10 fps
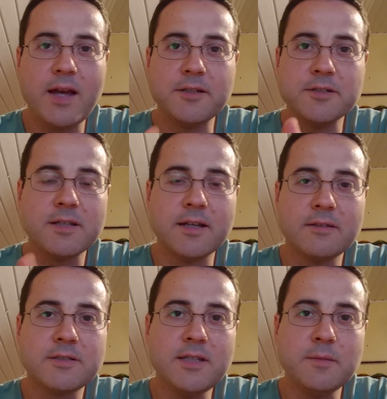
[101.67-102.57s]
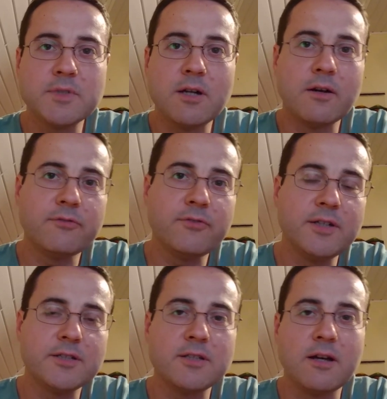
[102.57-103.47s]
just like steam sauna,
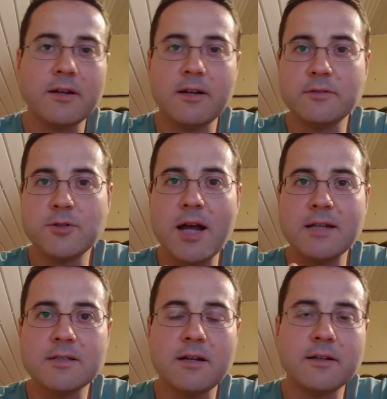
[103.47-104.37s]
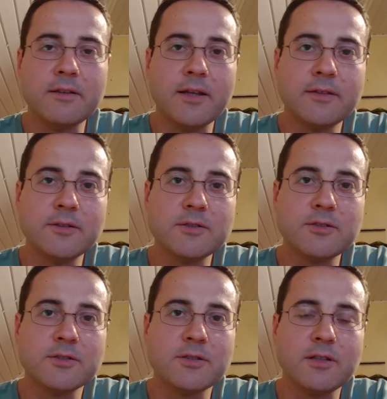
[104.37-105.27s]
Finnish sauna, dry sauna. Like there's
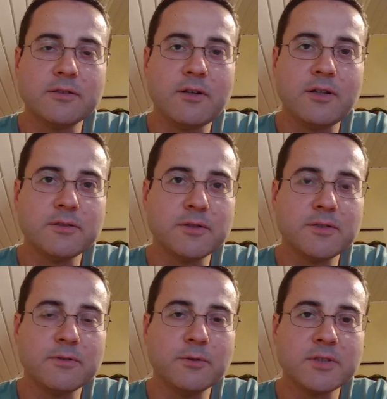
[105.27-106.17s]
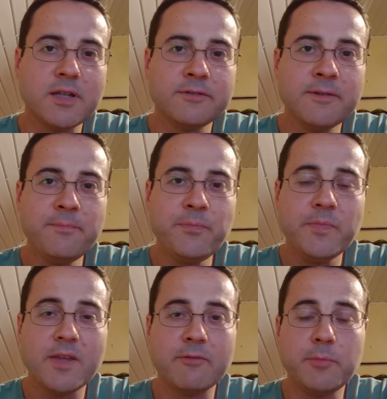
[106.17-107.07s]
just all sorts of cool stuff.
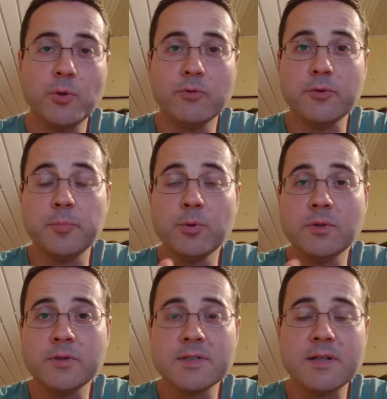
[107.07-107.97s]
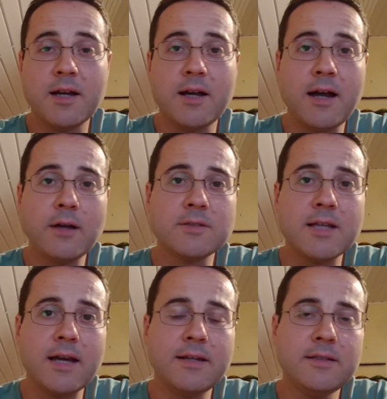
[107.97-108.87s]
They have beautiful pools
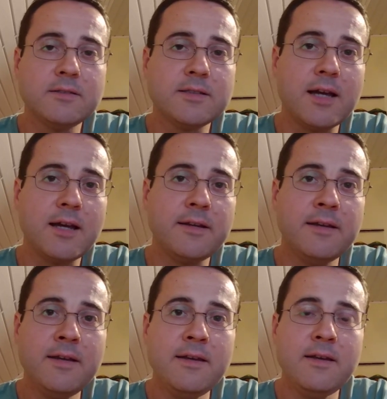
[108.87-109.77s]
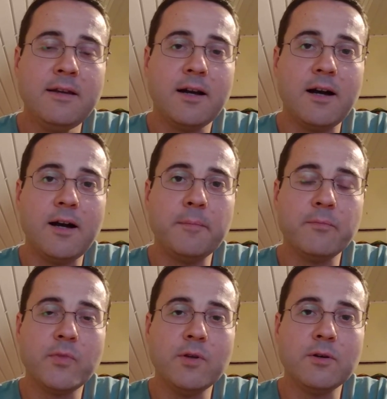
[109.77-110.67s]
outside, inside.
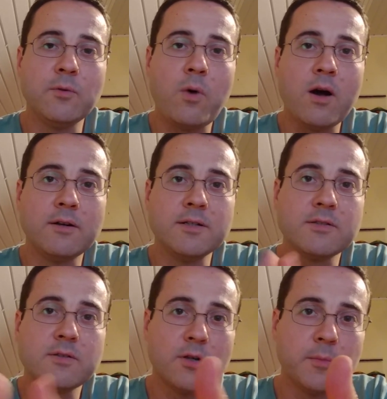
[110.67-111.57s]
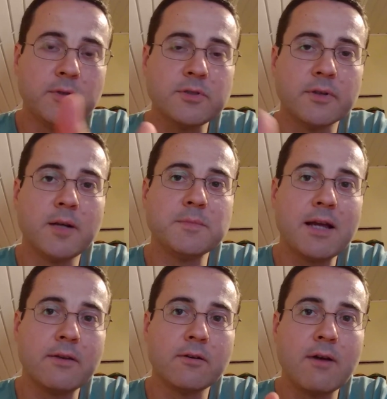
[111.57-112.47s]
The water's thermal, so it comes
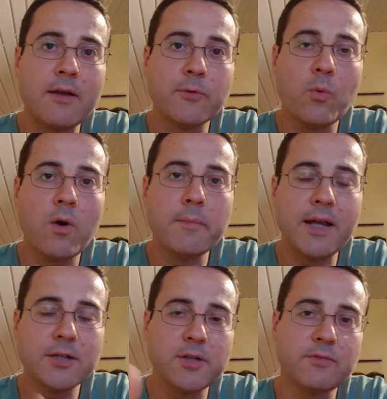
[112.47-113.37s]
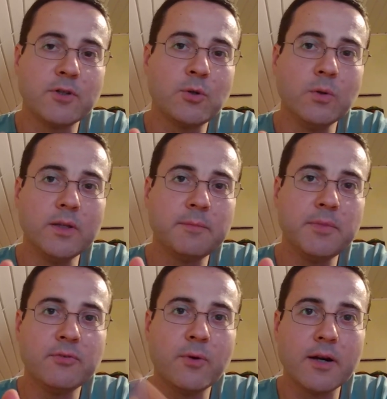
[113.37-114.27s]
out of the ground warm. They actually have to cool it
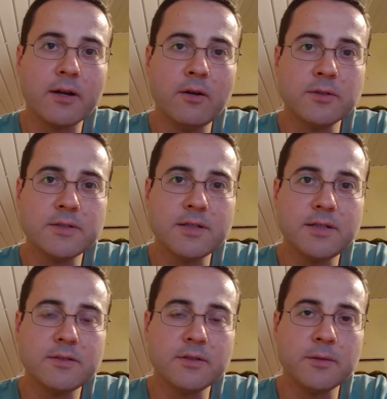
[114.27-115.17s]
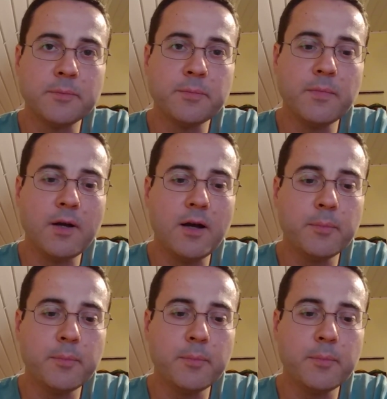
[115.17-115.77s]
before it goes into the